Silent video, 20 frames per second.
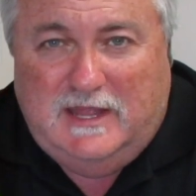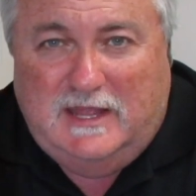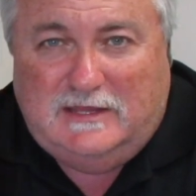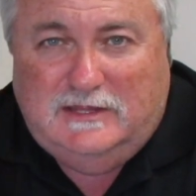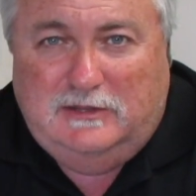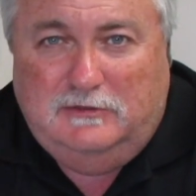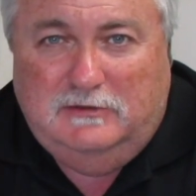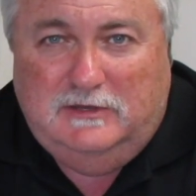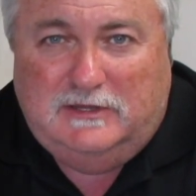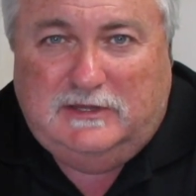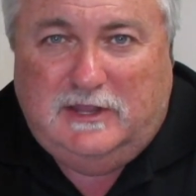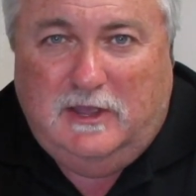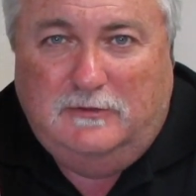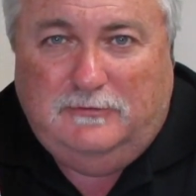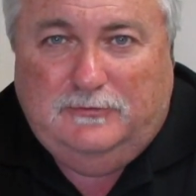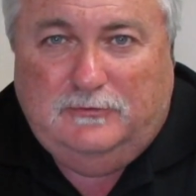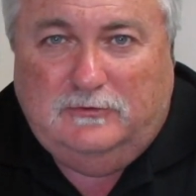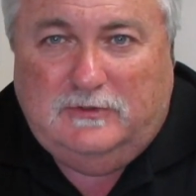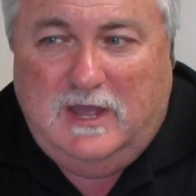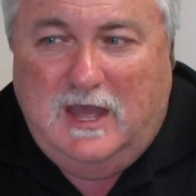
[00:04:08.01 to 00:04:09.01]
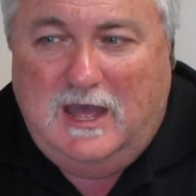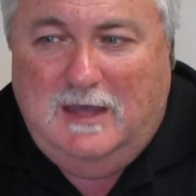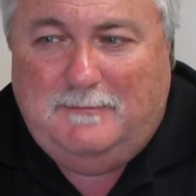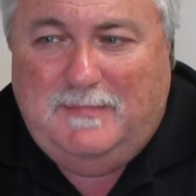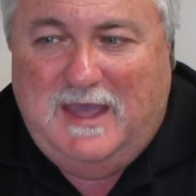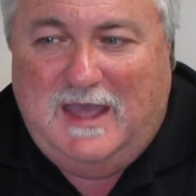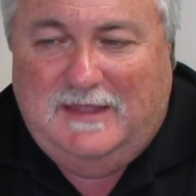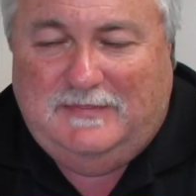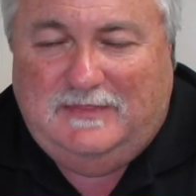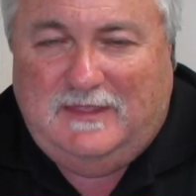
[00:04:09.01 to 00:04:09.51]
As units go through
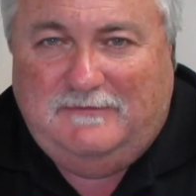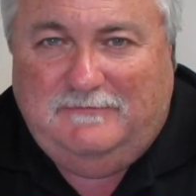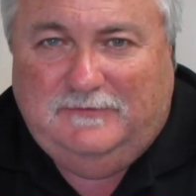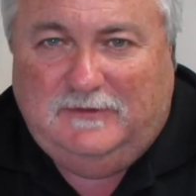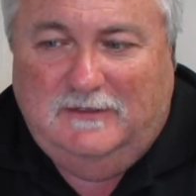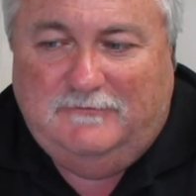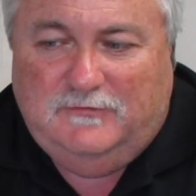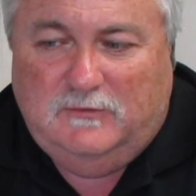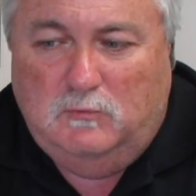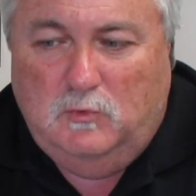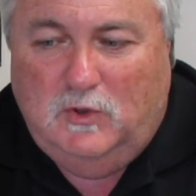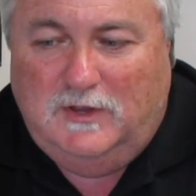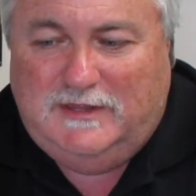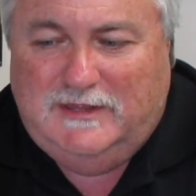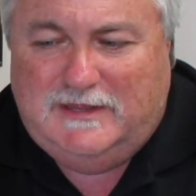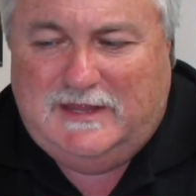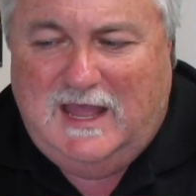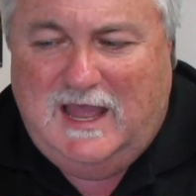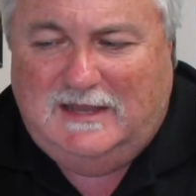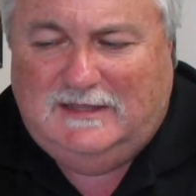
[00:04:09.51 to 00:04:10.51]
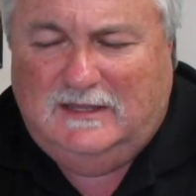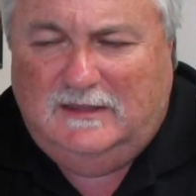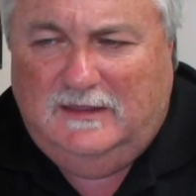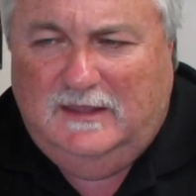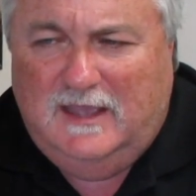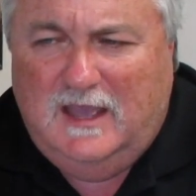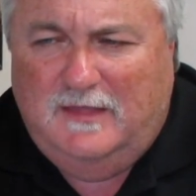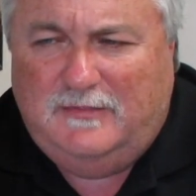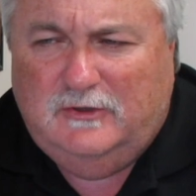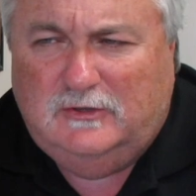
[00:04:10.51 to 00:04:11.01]
combat, they flip from one side to
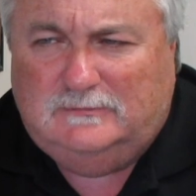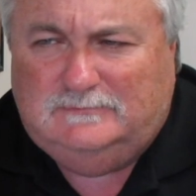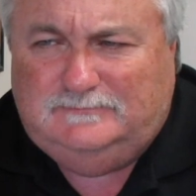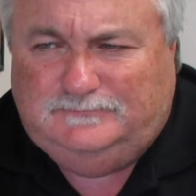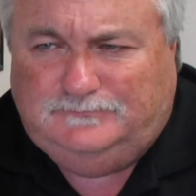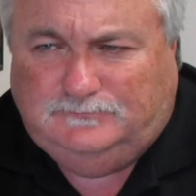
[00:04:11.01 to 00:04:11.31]
the other.